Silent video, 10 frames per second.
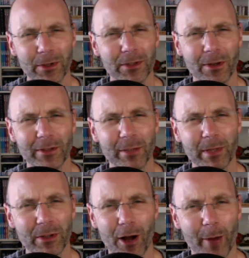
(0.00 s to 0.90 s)
You don't need me
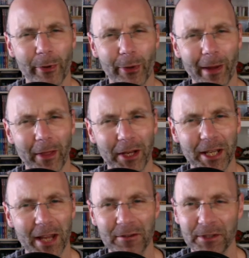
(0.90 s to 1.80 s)
to harp on about that
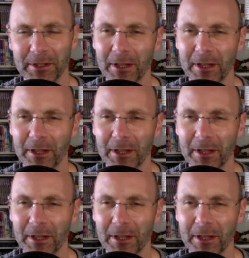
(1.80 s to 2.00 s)
again, do you?